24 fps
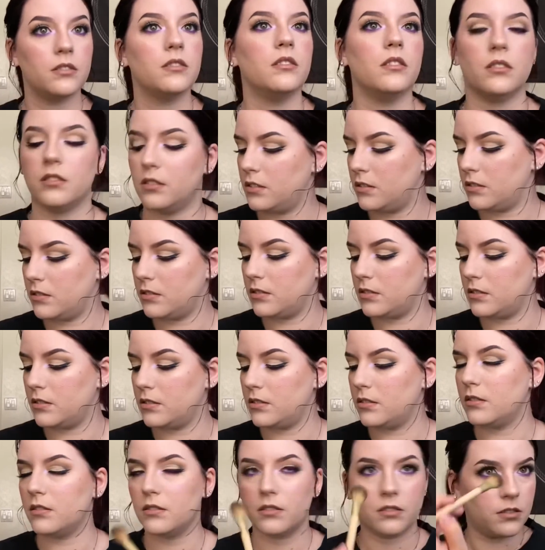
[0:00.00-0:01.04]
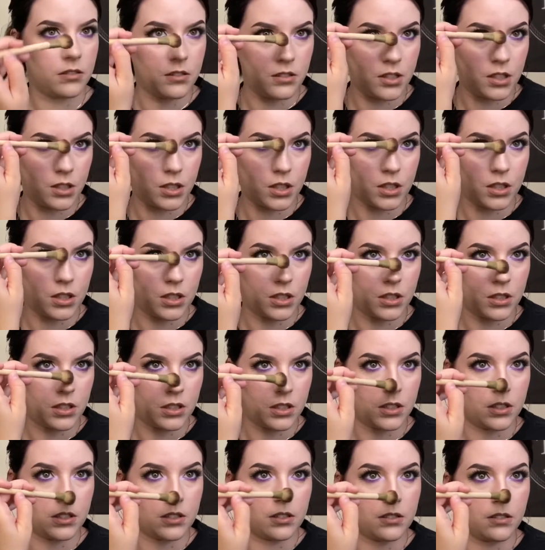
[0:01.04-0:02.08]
(no one is talking)